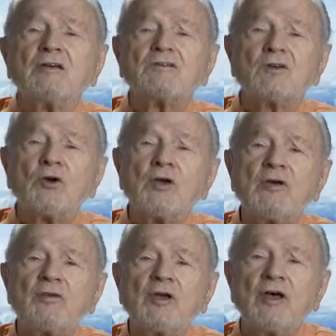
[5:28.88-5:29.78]
story
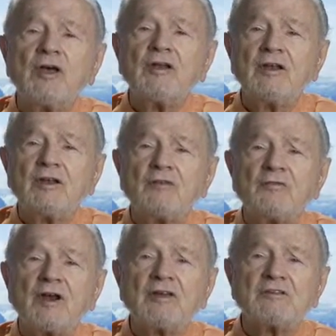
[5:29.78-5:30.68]
of a nun in
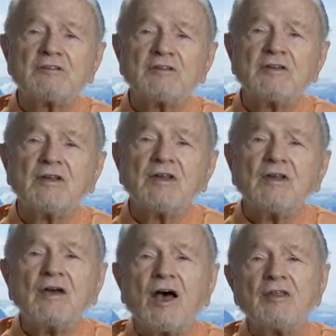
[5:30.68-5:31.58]
France, and
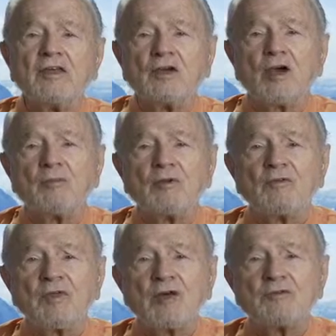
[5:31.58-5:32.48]
I think a couple
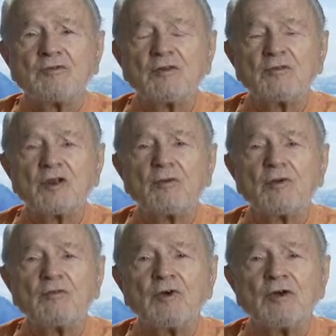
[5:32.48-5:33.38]
of
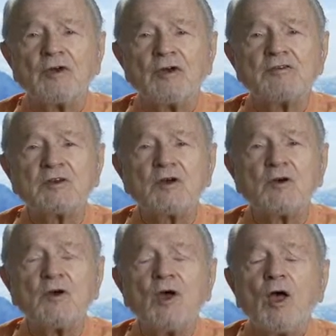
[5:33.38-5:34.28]
100 years
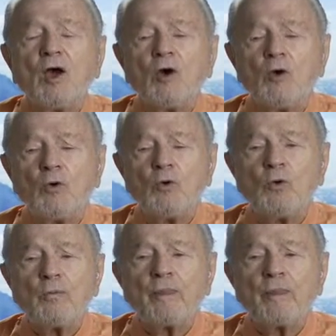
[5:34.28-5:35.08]
ago, who